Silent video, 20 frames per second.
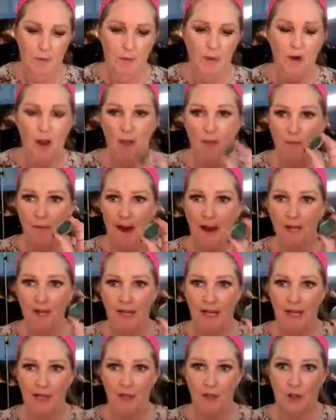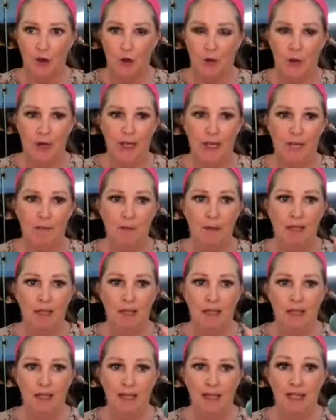one I found out is a cream,
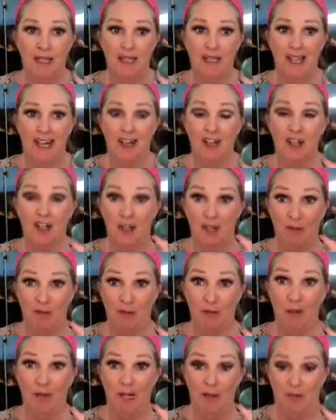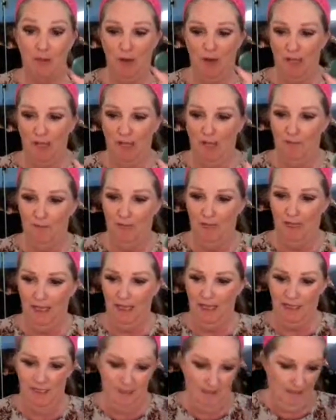and it's actually really, really lovely.
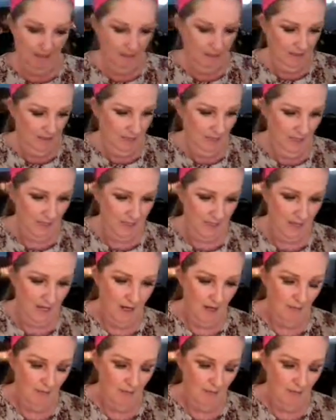It's